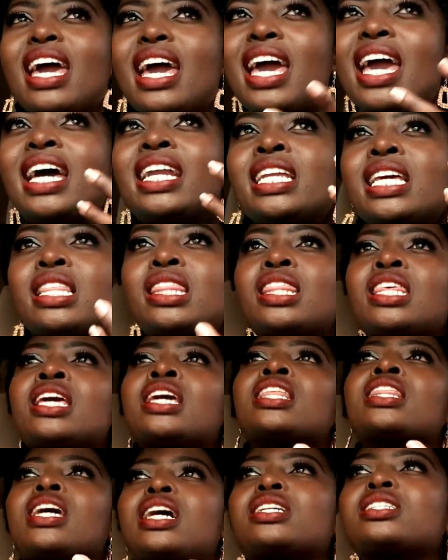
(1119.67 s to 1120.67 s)

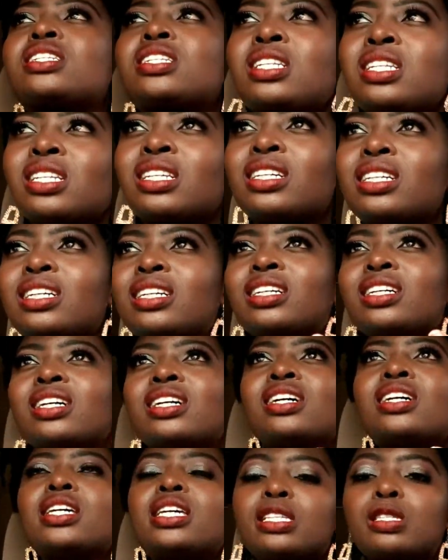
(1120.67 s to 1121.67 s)
anything that
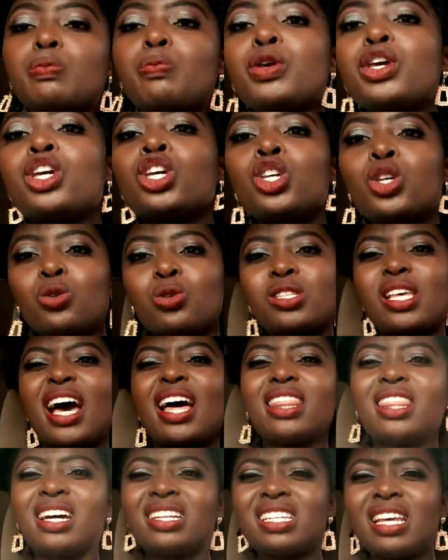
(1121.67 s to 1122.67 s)
is being used
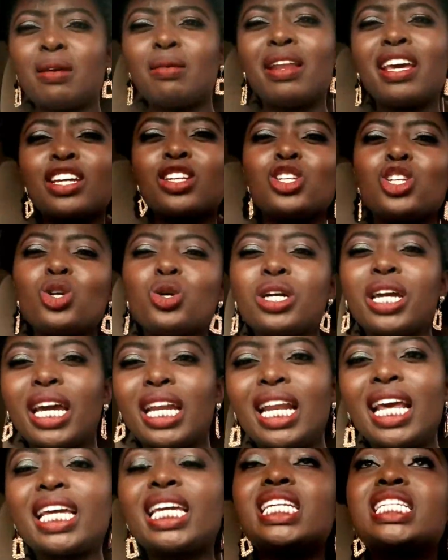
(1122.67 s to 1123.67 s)
at that time. Like, do you
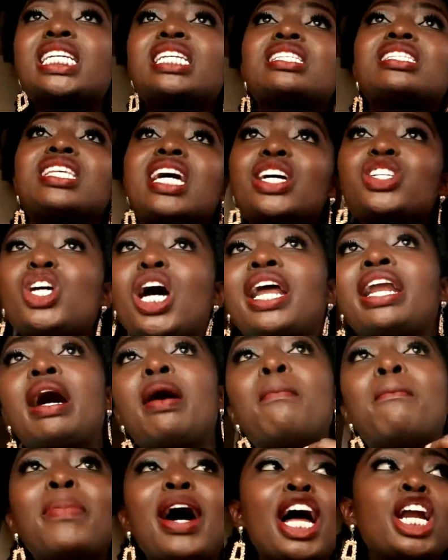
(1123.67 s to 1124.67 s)
get, like, it is such an
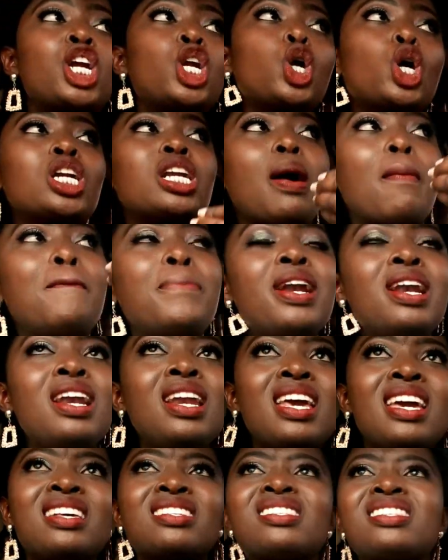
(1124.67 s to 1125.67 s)
abandoned
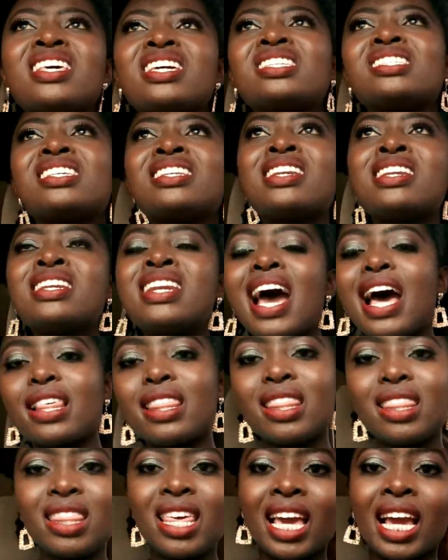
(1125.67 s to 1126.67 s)
place. There is
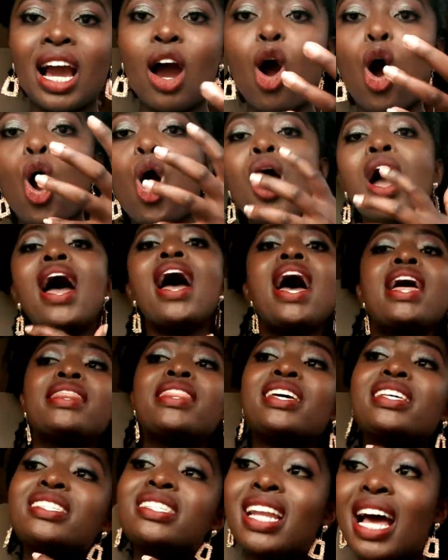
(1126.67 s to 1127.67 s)
nothing. I
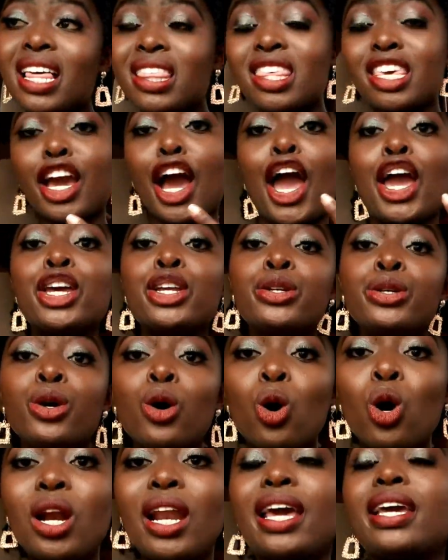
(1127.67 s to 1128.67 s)

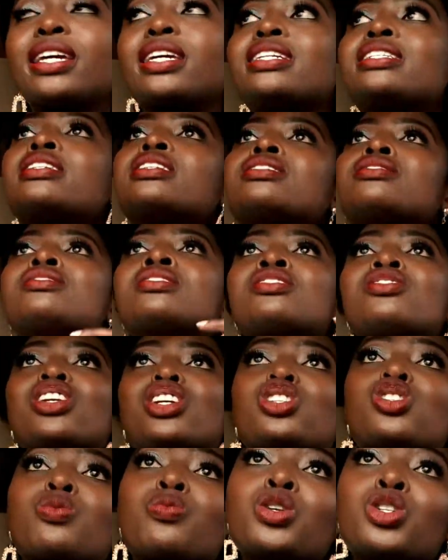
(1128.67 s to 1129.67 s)
know, like, it is
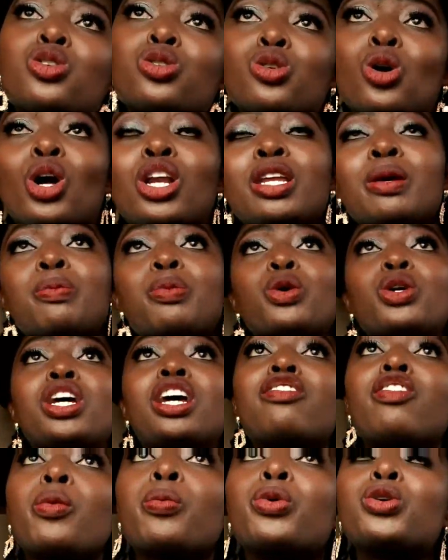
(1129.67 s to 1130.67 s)
only
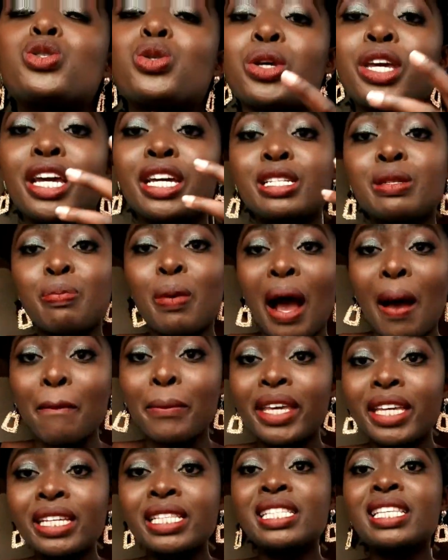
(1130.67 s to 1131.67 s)
prudent for people to get
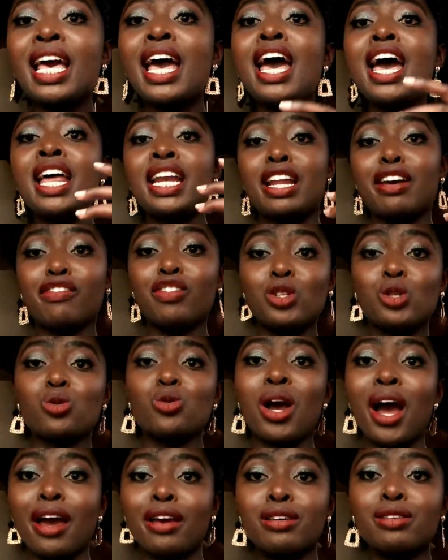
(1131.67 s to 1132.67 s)
permits na vitu
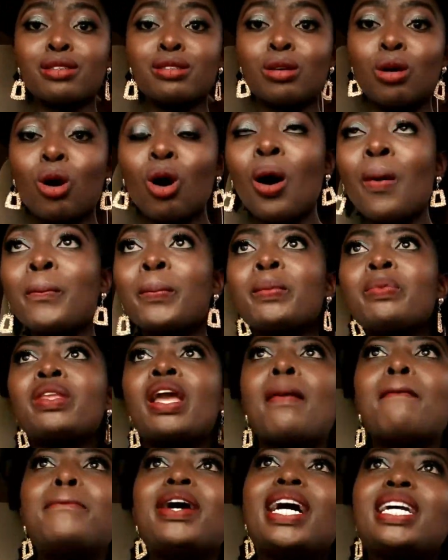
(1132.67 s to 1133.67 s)
kaizo,
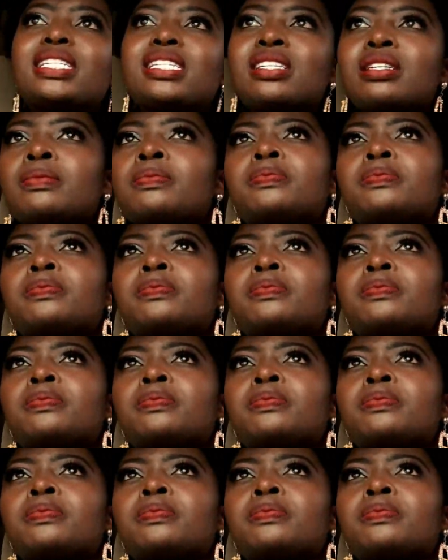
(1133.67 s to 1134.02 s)
but